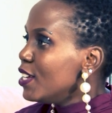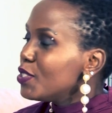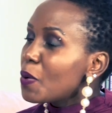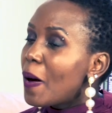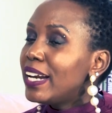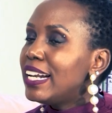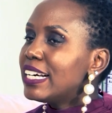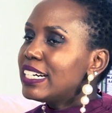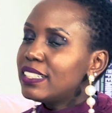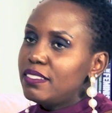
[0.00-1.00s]
So I
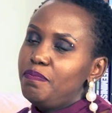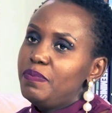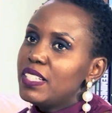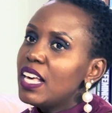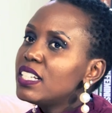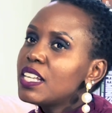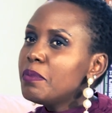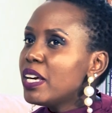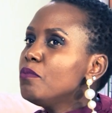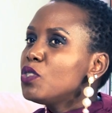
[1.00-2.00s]
like,
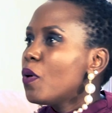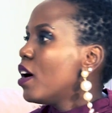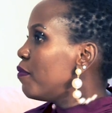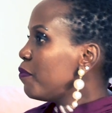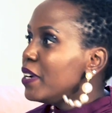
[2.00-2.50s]
sometimes you have